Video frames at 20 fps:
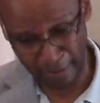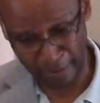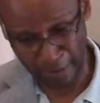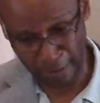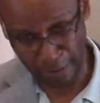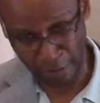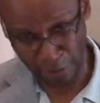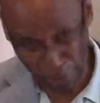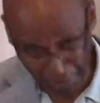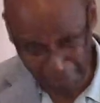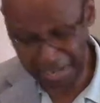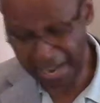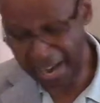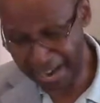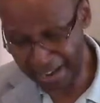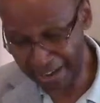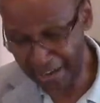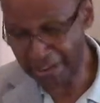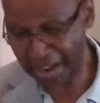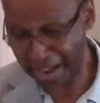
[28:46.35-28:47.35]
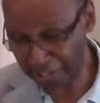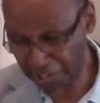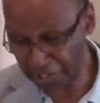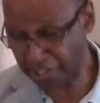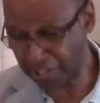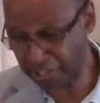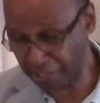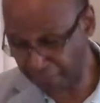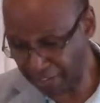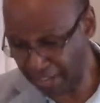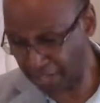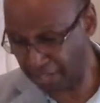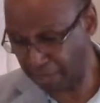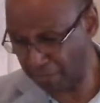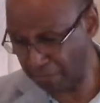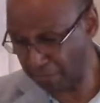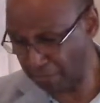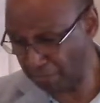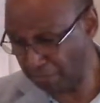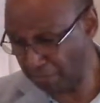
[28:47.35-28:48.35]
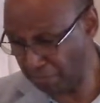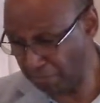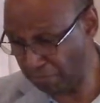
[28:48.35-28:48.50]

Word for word: You and I are not going to develop